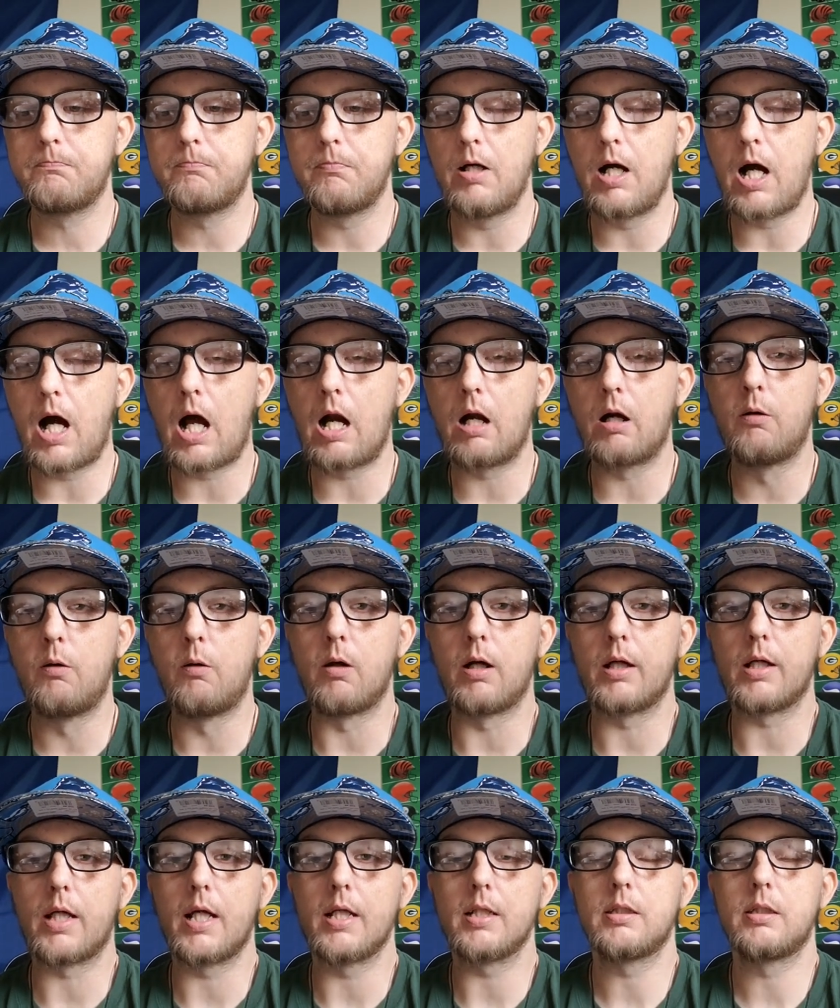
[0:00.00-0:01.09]
I don't know. I
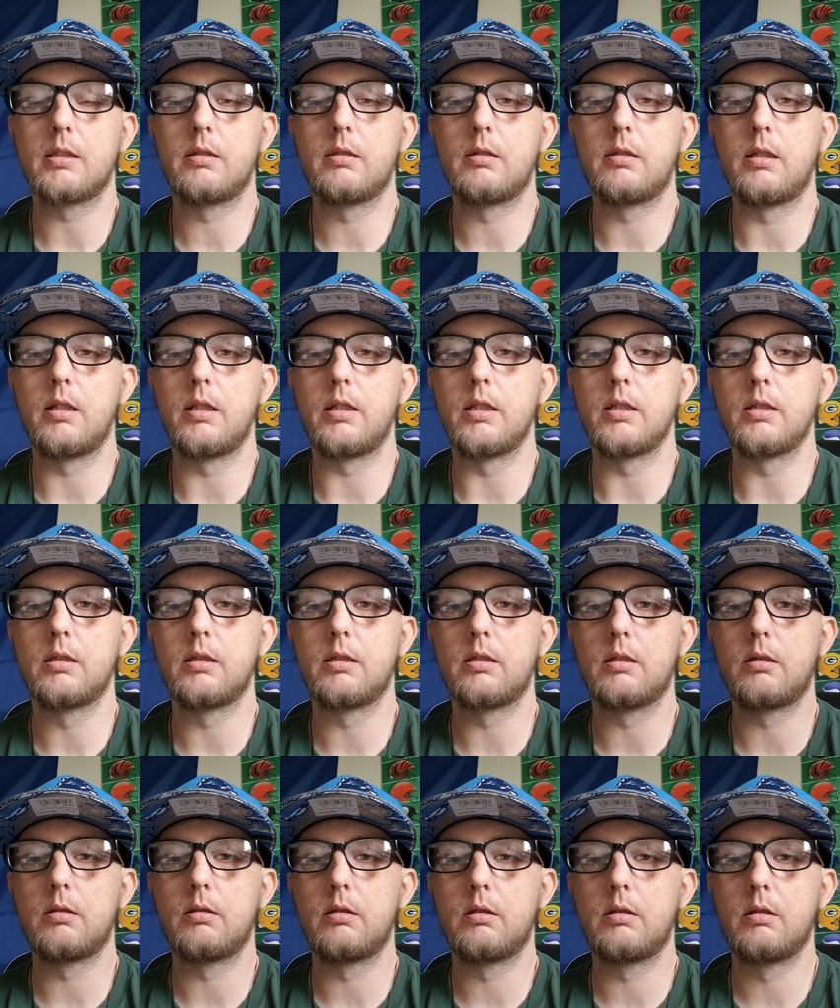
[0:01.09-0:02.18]
guess they just
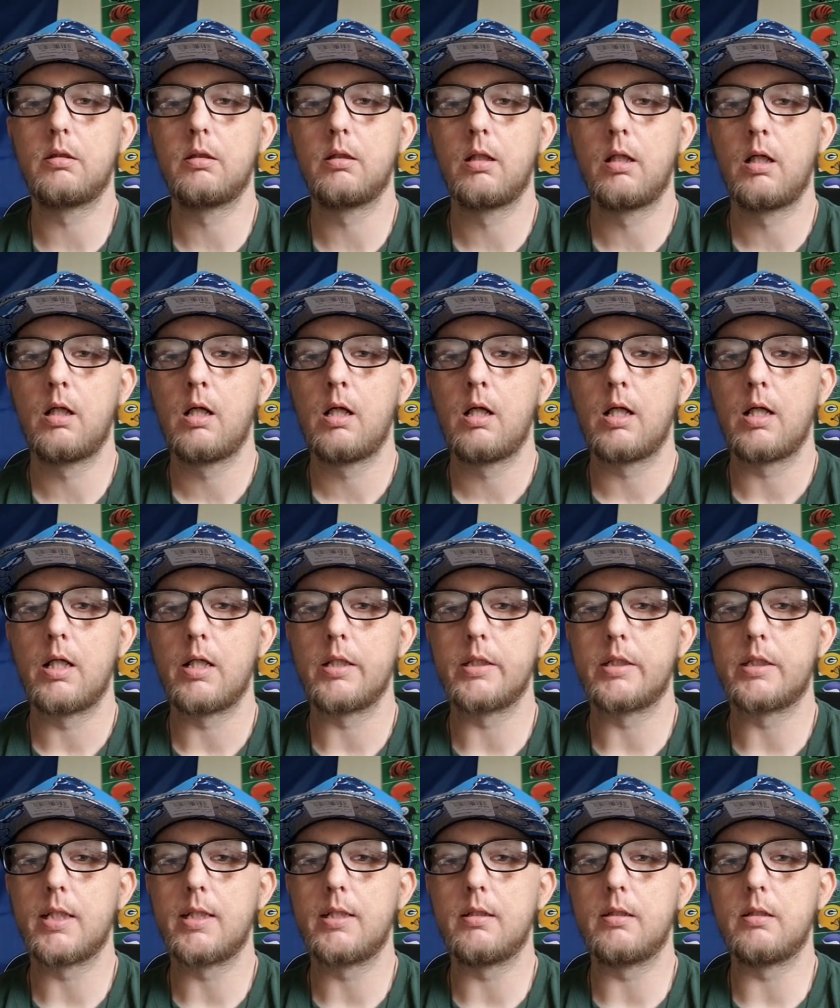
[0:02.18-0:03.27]

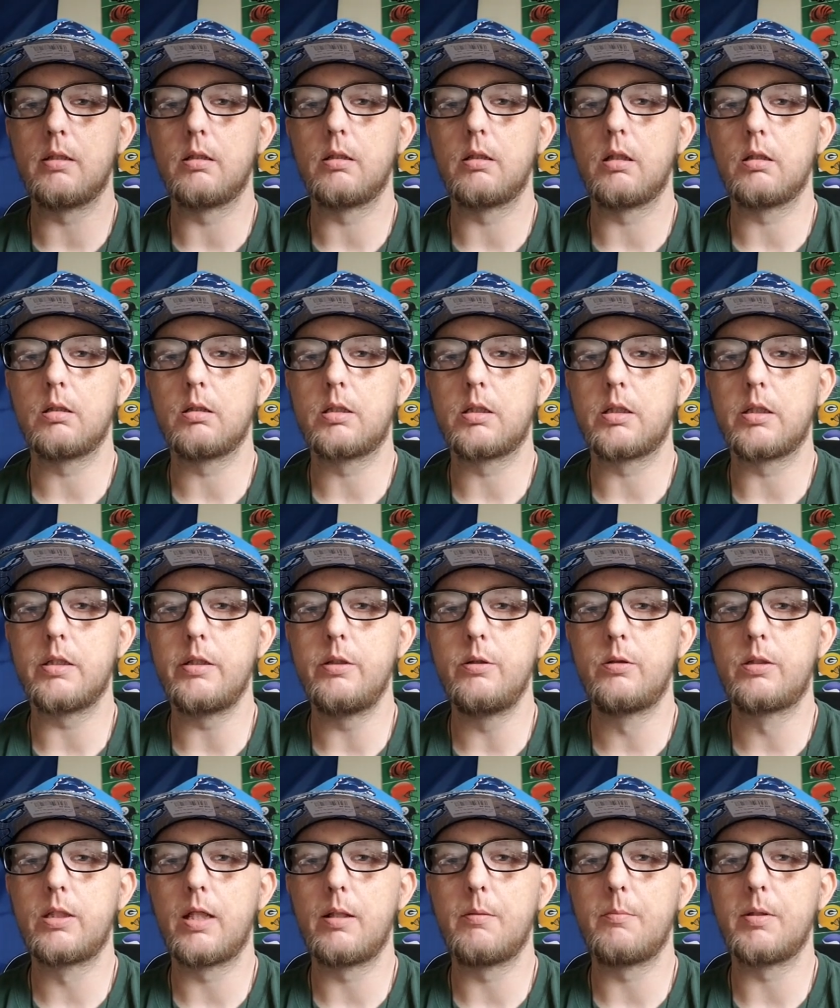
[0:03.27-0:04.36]
intend to use
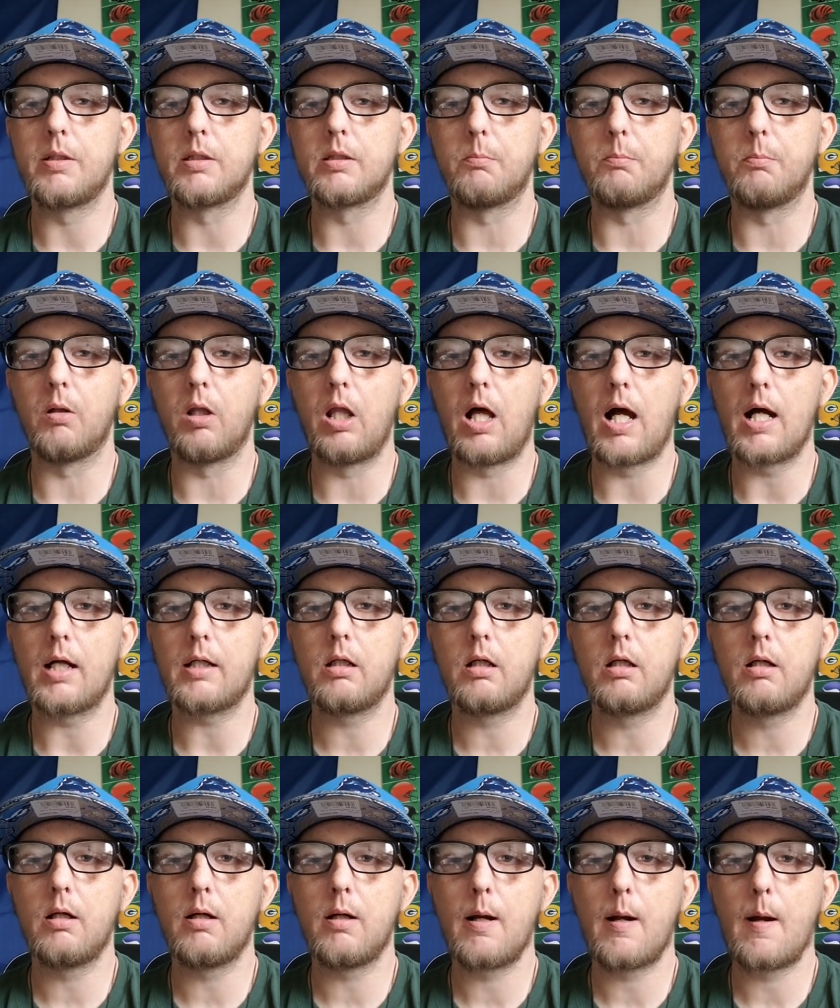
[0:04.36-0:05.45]
him as a
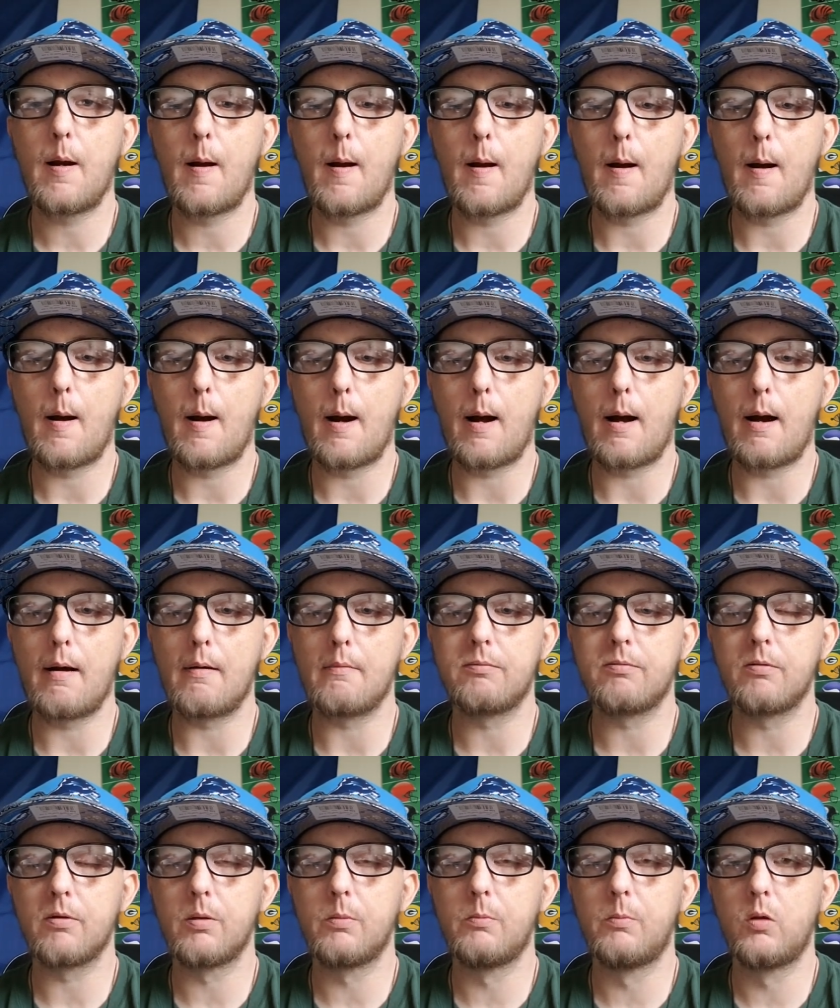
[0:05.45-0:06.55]
blocker
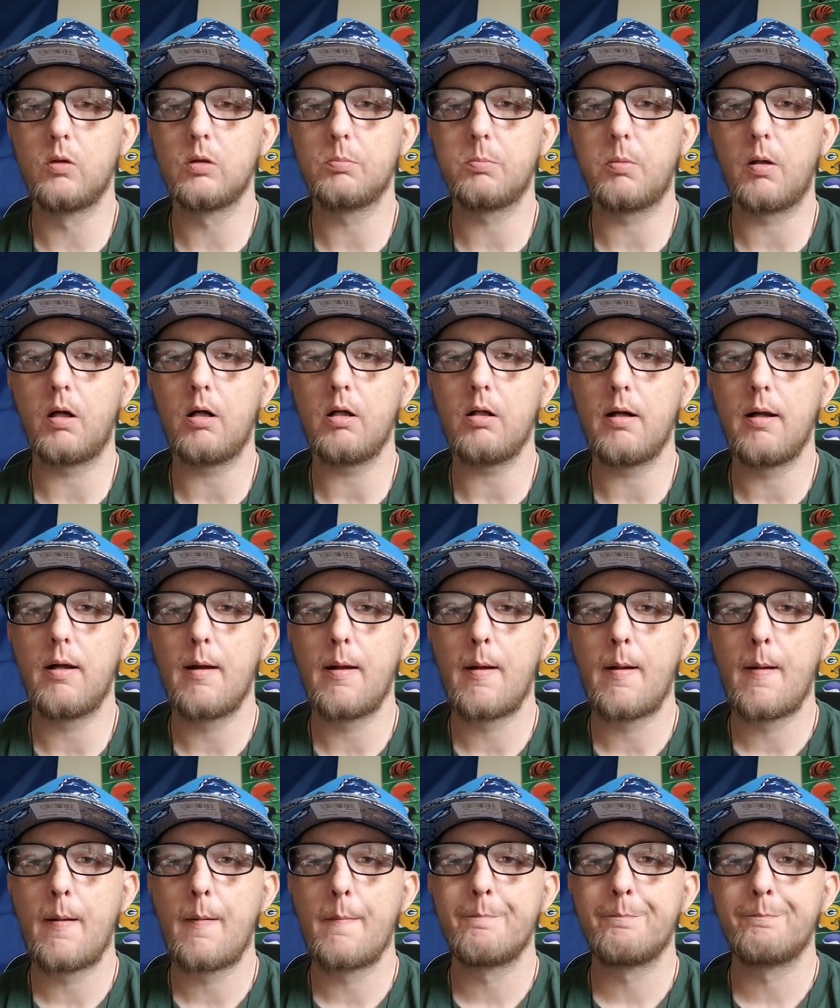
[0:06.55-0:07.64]
for the most part.
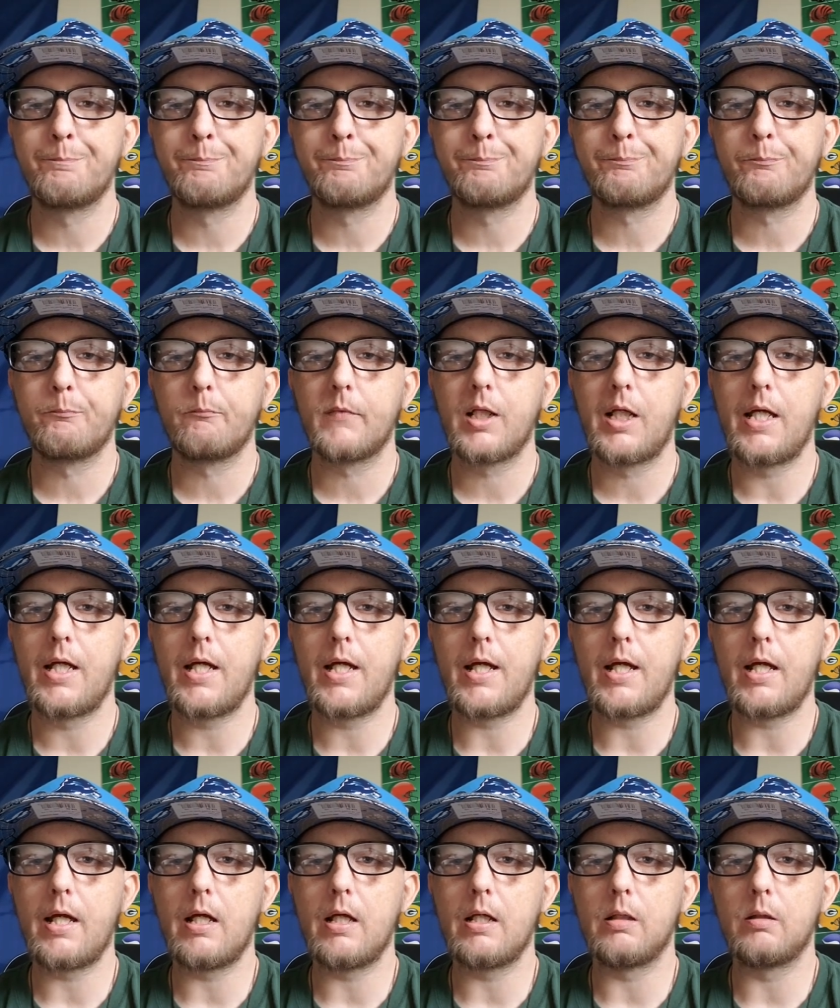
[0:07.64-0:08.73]

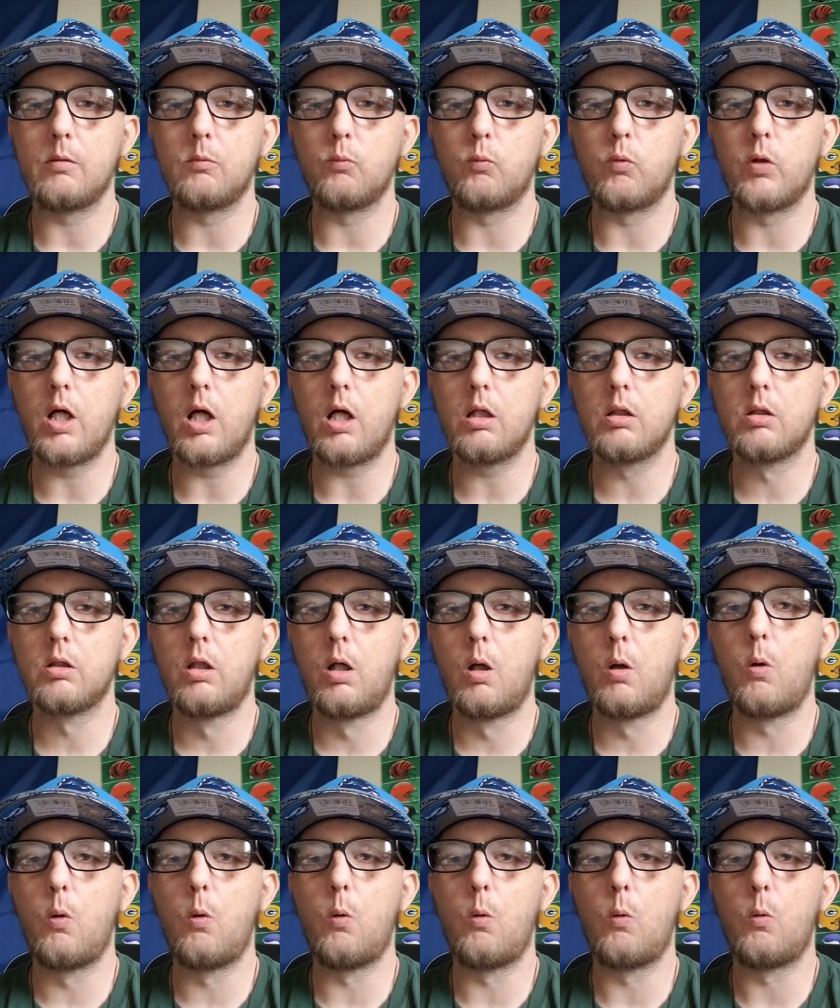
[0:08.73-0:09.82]
And we all
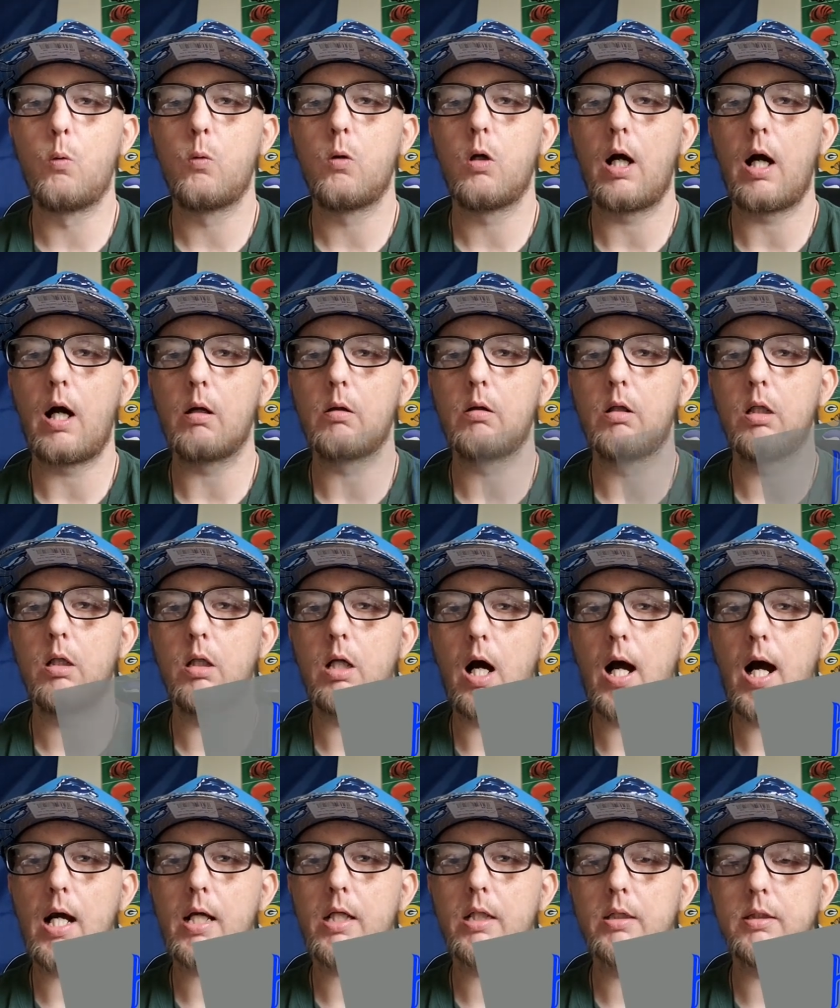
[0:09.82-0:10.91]
know how good
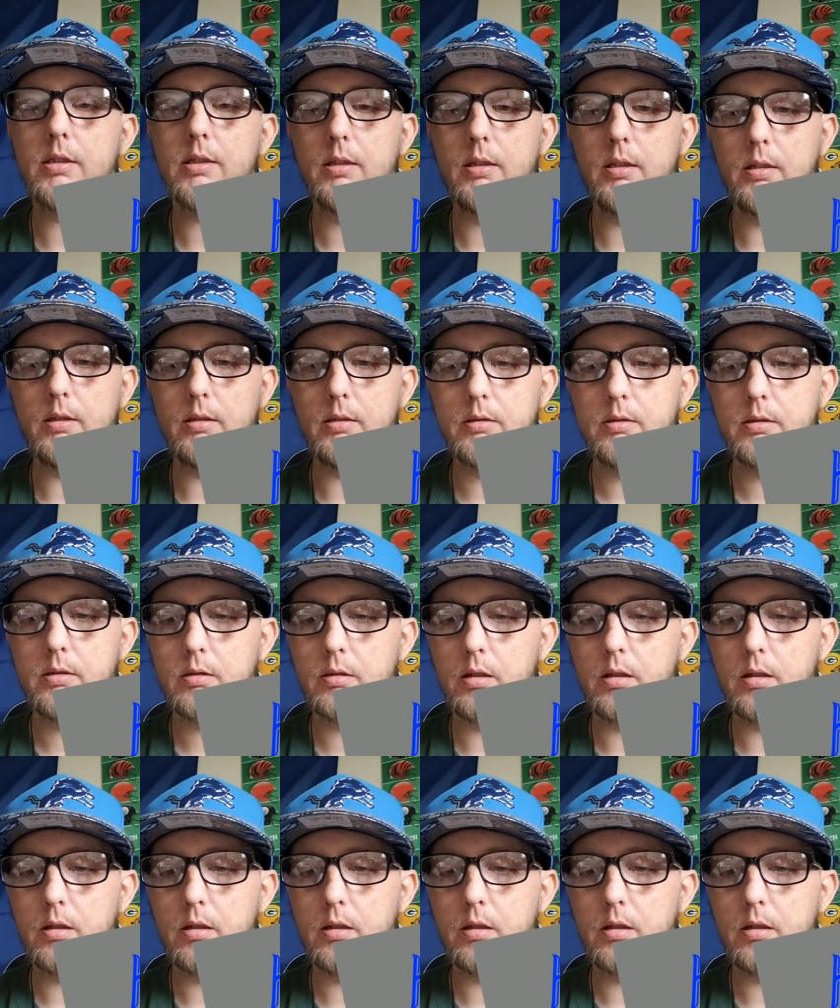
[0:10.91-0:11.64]
Hawkinson is.